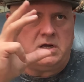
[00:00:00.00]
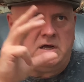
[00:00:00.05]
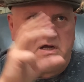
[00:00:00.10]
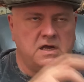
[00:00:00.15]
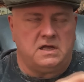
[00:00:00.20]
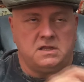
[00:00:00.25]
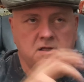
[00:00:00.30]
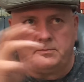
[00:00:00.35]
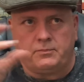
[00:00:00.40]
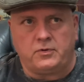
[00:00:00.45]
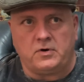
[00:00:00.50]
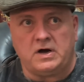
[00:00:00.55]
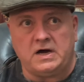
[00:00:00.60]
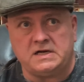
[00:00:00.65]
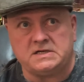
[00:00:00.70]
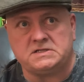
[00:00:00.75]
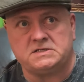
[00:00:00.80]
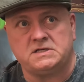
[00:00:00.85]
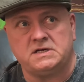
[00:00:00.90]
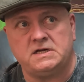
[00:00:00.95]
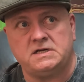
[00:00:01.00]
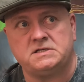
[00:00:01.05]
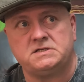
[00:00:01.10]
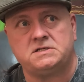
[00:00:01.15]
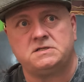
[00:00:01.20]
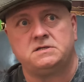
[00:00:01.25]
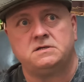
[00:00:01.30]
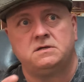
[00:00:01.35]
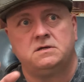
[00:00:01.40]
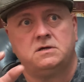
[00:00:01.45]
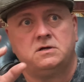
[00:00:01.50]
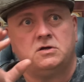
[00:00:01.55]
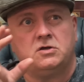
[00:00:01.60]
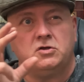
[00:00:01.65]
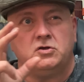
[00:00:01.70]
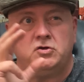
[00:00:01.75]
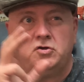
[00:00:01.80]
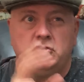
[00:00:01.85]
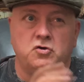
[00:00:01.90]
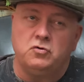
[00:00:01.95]
In the process,
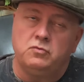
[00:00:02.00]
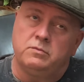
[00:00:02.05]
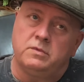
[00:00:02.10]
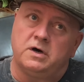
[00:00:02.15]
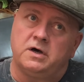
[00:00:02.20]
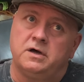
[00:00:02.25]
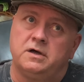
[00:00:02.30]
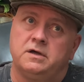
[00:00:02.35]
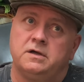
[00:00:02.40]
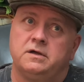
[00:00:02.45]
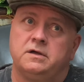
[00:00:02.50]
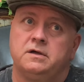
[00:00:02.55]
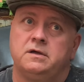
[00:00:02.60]
Yuma